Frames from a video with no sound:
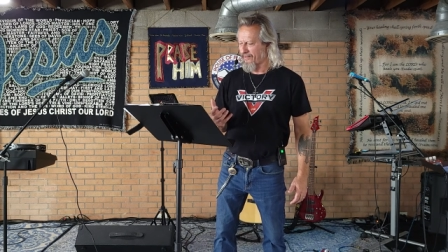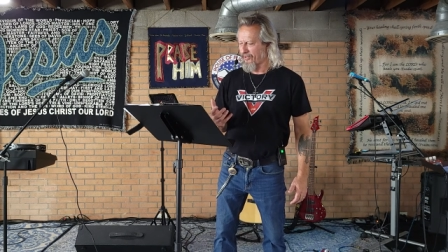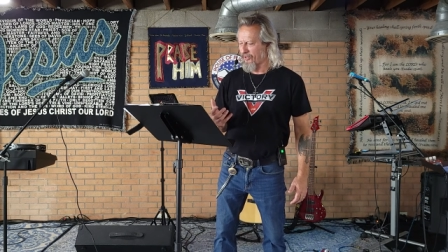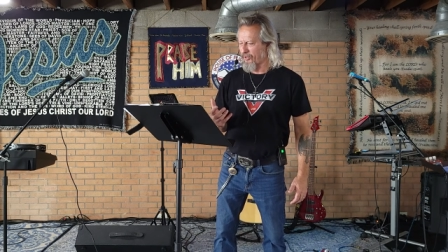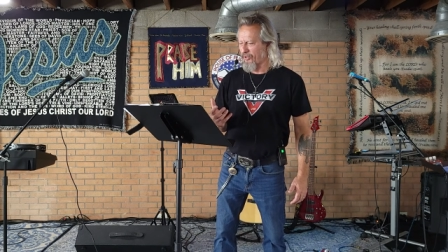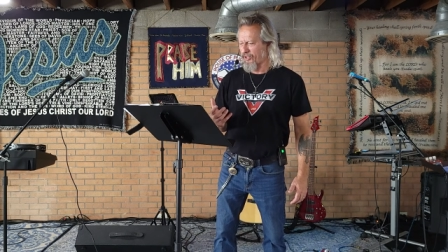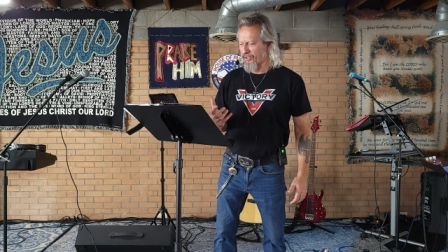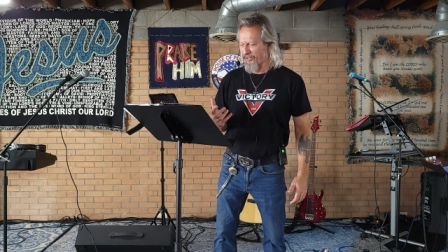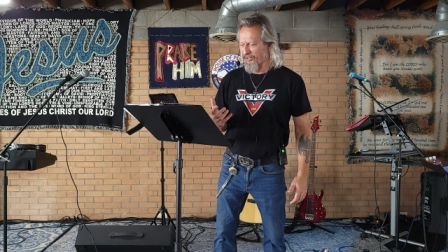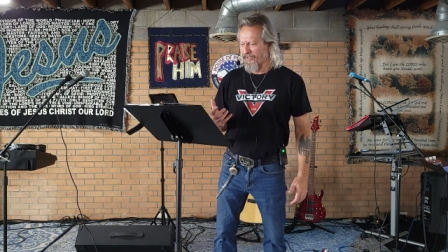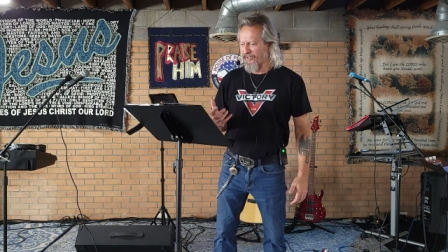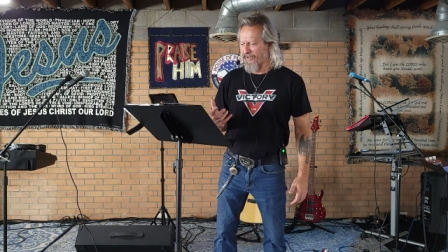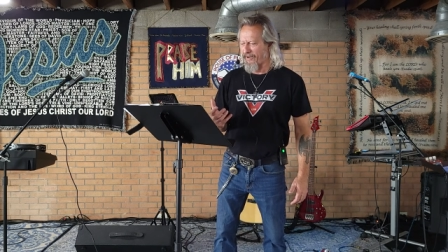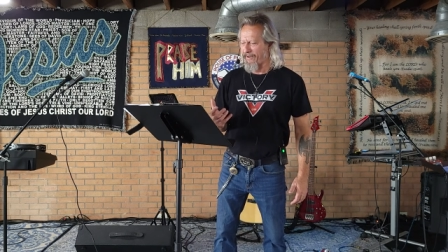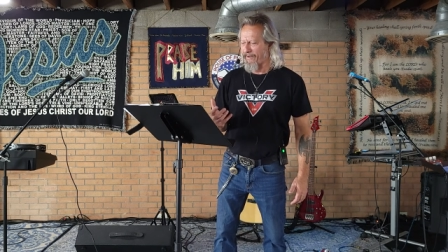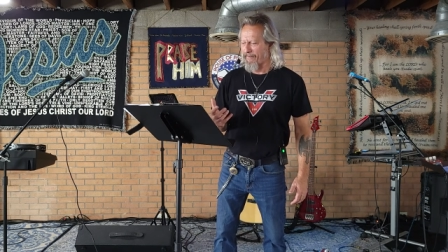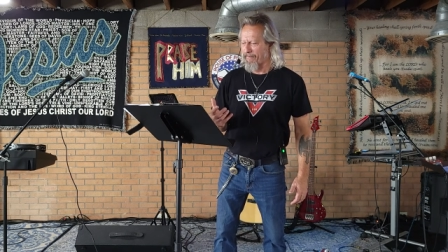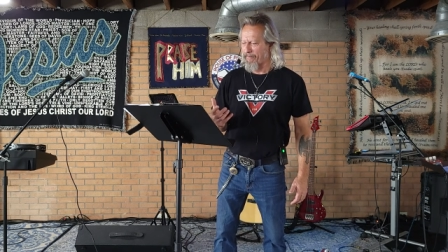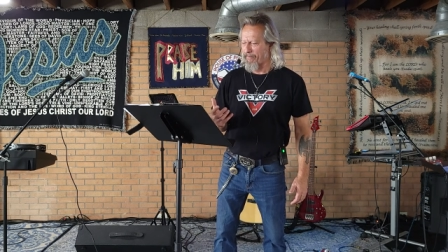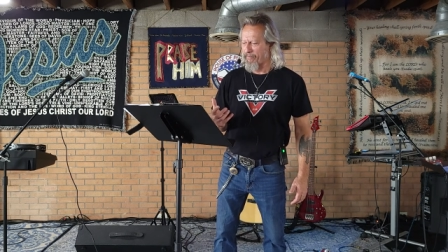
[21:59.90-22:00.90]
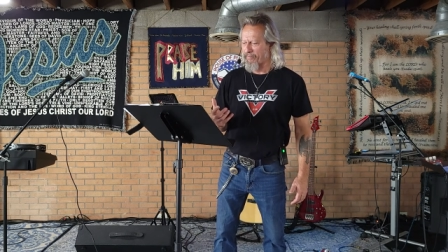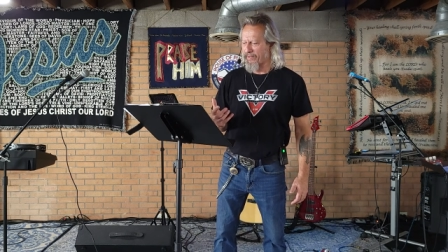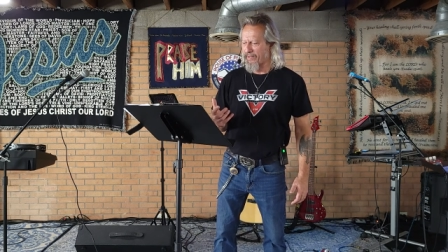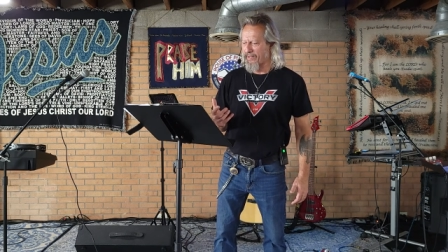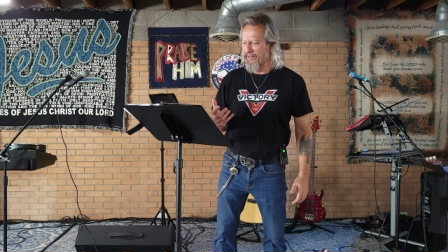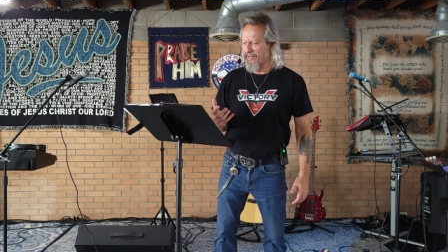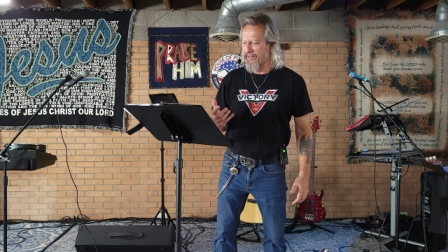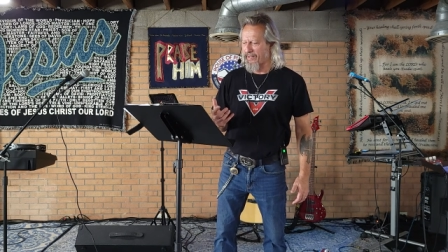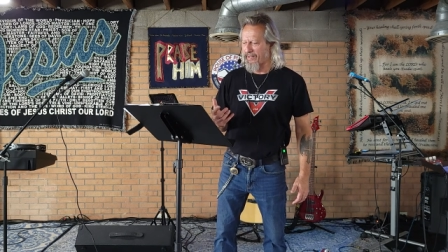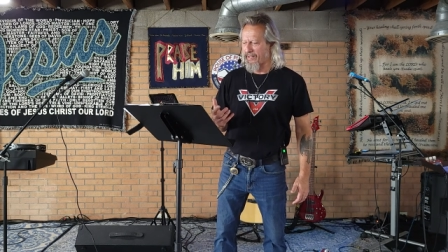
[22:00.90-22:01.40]
Usually not.
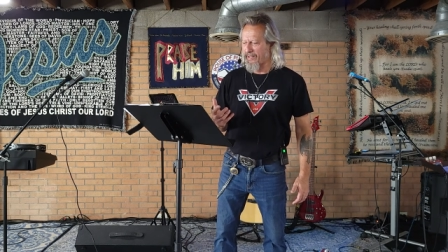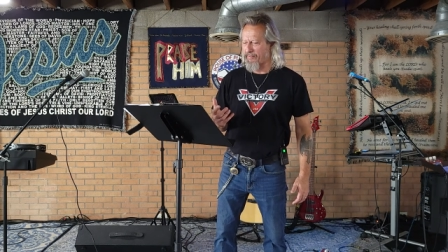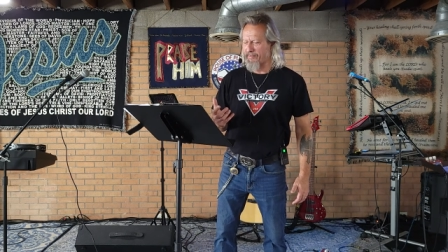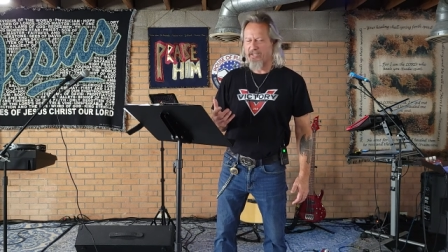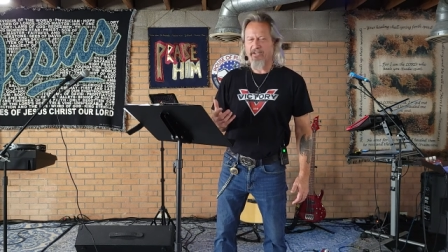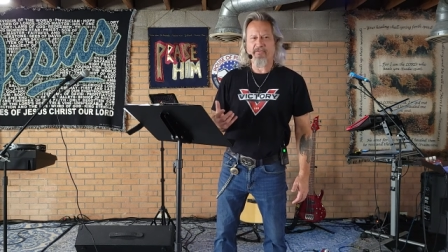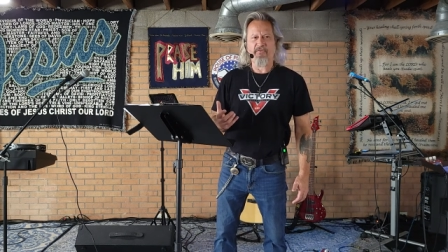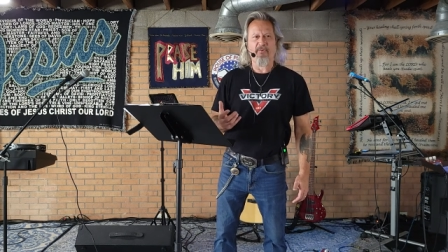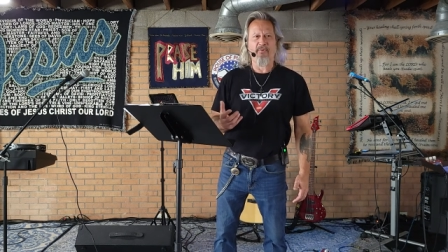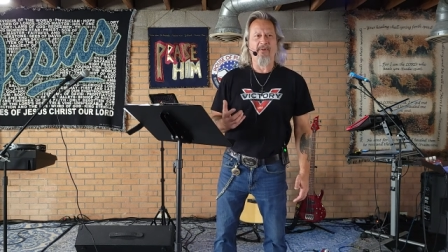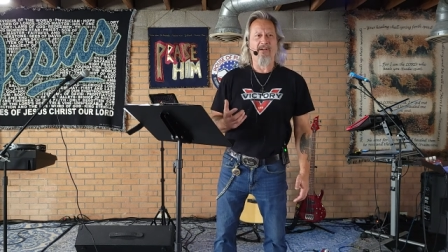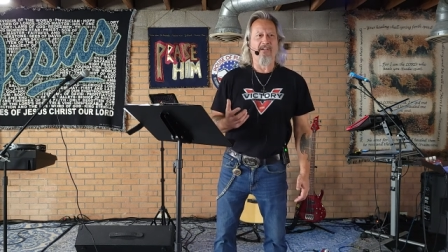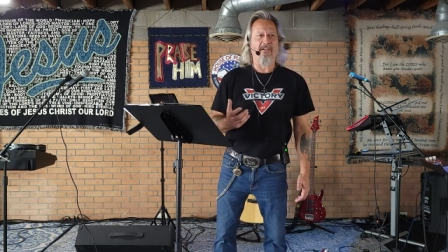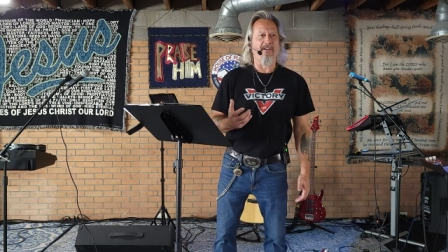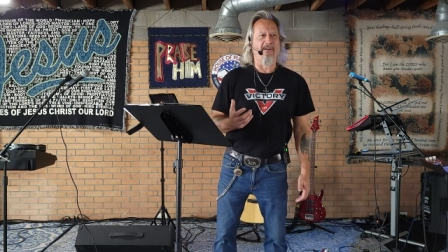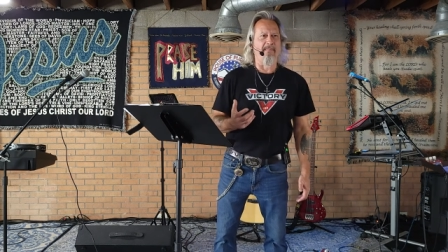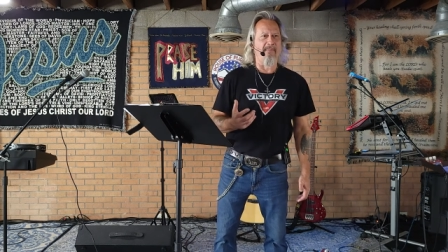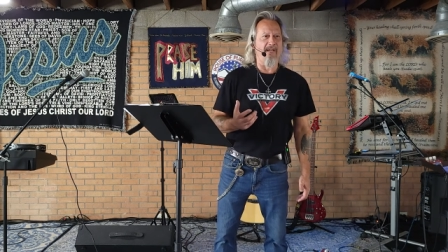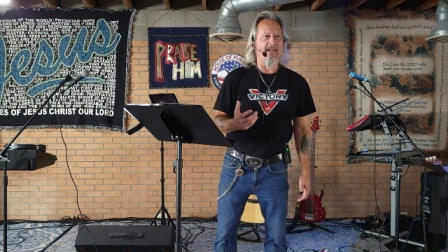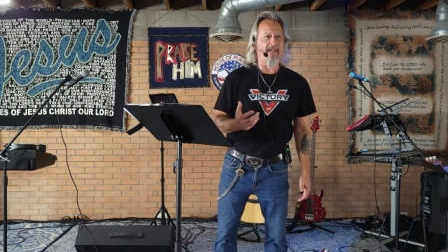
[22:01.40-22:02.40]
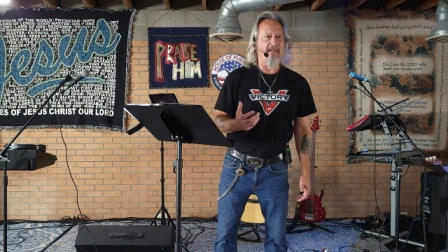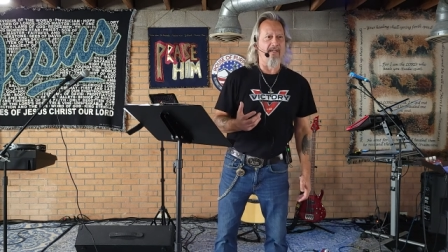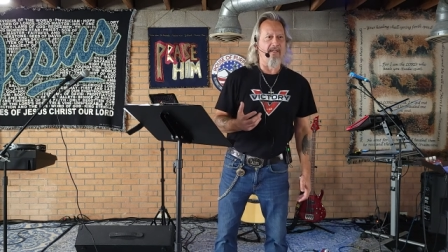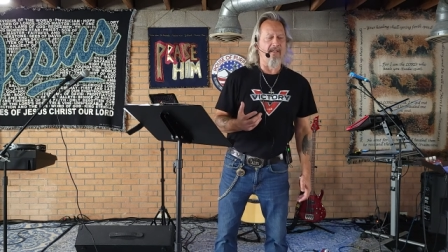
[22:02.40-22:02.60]
I mean, if we want to come back